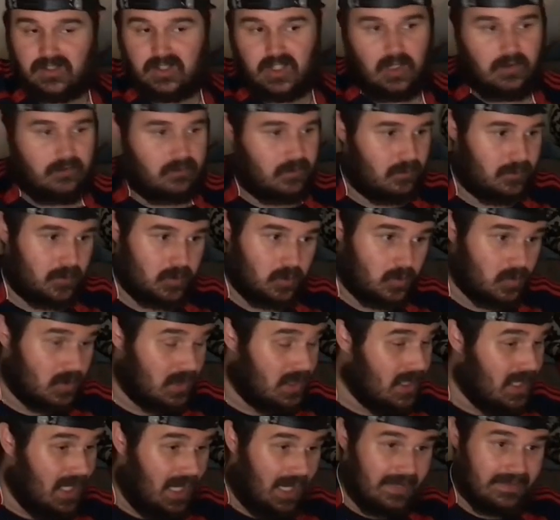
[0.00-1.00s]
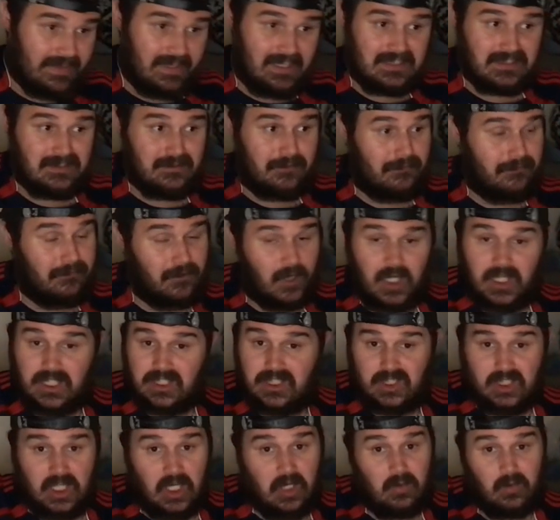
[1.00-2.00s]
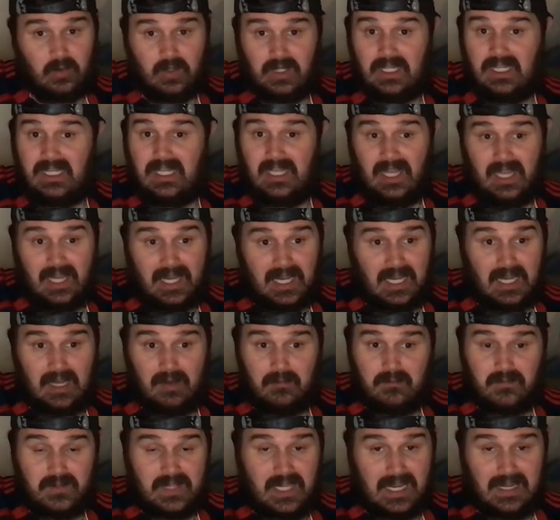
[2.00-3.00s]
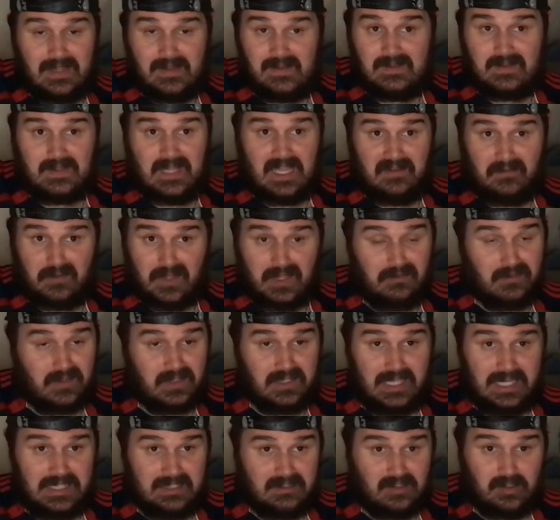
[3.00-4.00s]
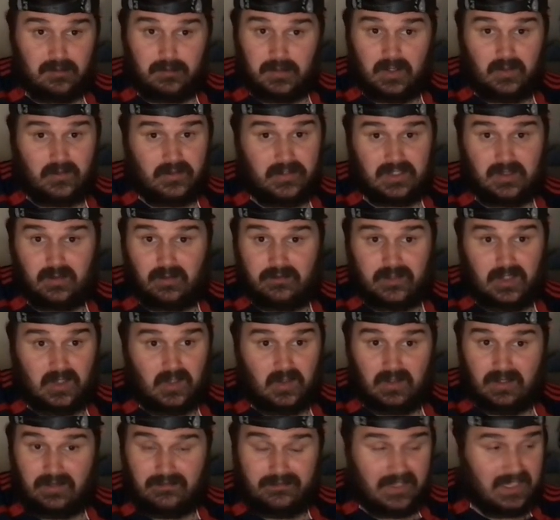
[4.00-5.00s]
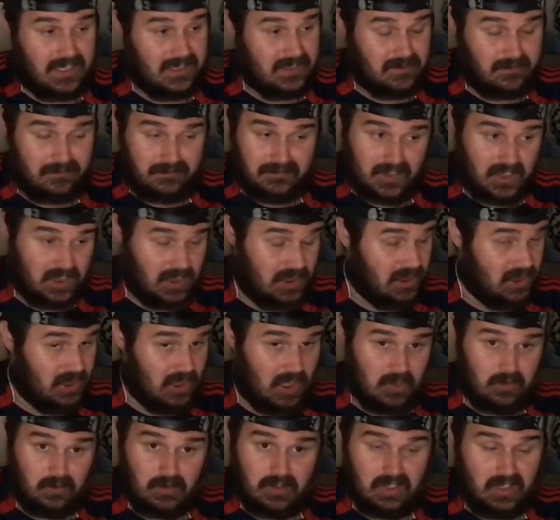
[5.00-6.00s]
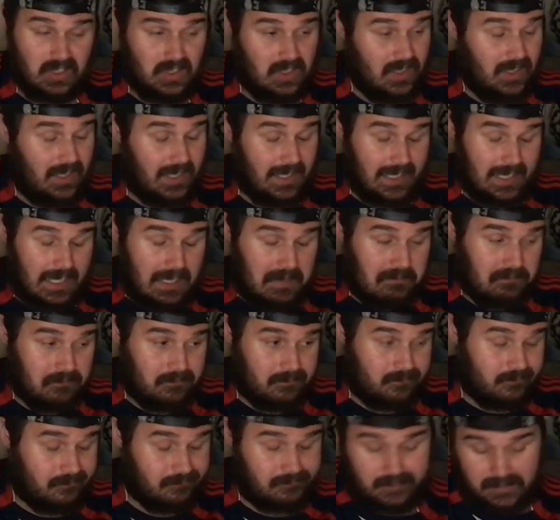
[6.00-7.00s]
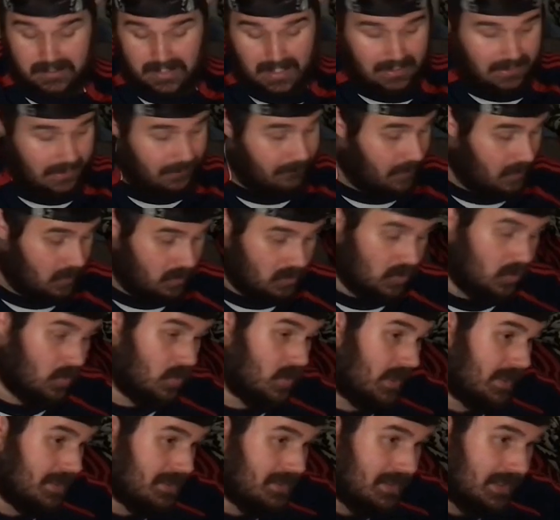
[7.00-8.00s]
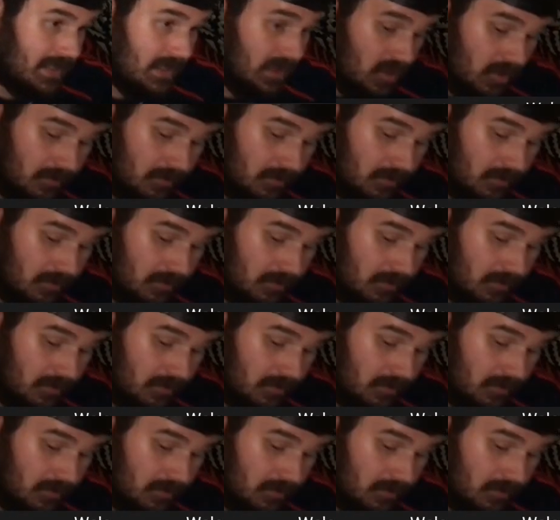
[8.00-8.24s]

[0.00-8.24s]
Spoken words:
to go for the ball. I think it's a fucking joke that they've given that, to be honest with you. I think it's a fucking joke. Let me know what you guys think in the